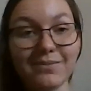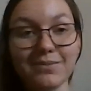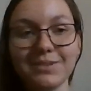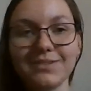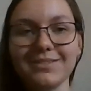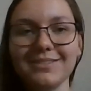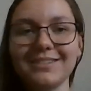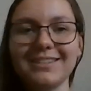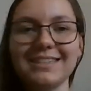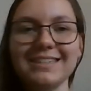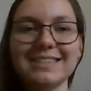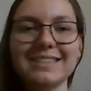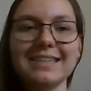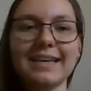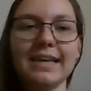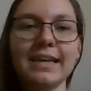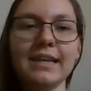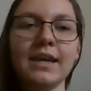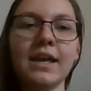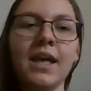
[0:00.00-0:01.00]
absolutely
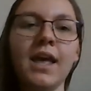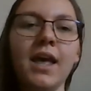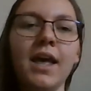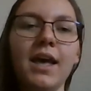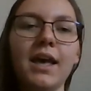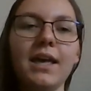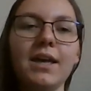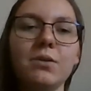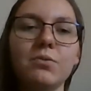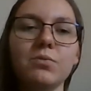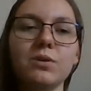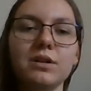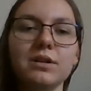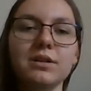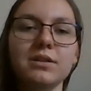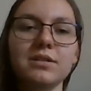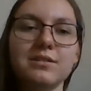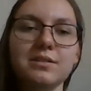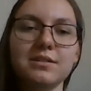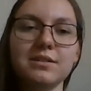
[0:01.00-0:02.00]
insane. It
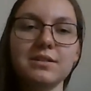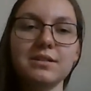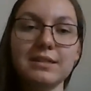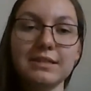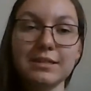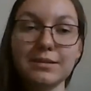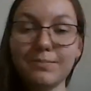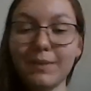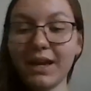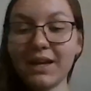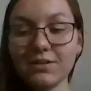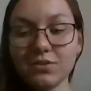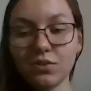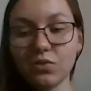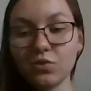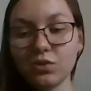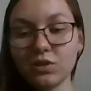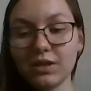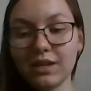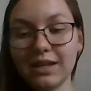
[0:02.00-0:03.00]
was
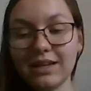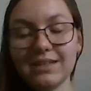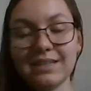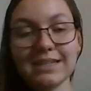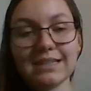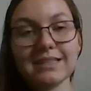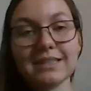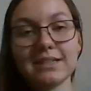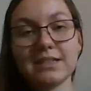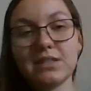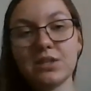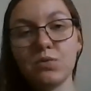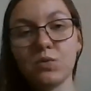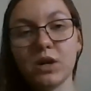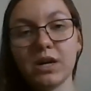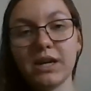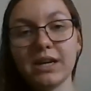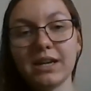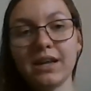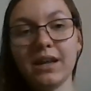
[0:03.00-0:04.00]
dismantled in
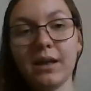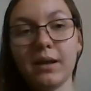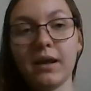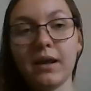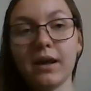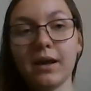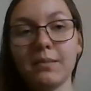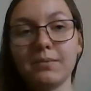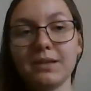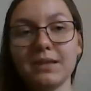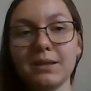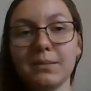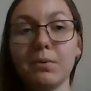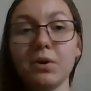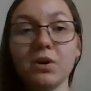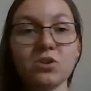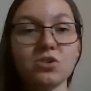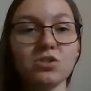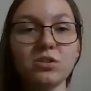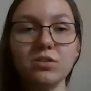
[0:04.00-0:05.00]
1861, but then
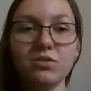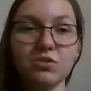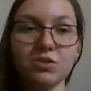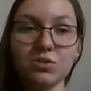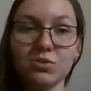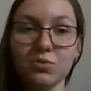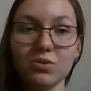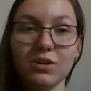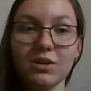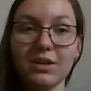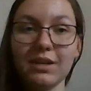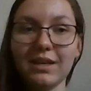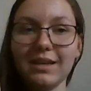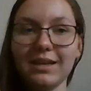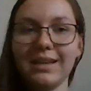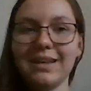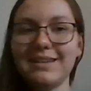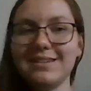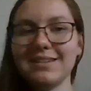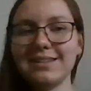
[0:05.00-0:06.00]
partially restored in
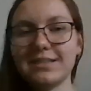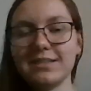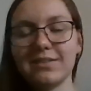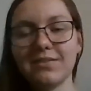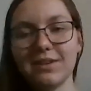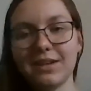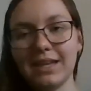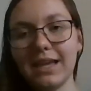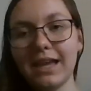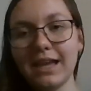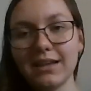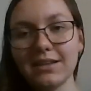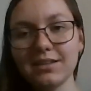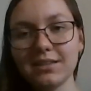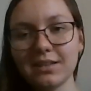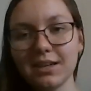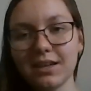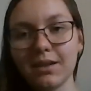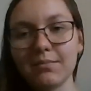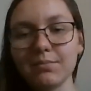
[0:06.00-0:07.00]

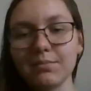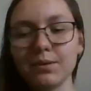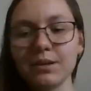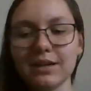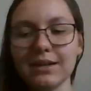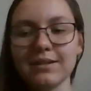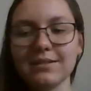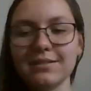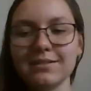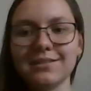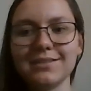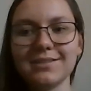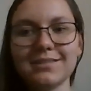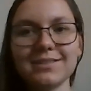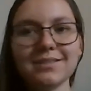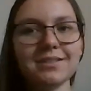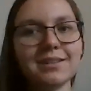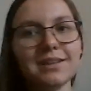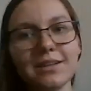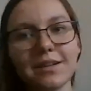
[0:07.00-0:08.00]
1878
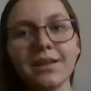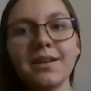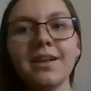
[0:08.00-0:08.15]
because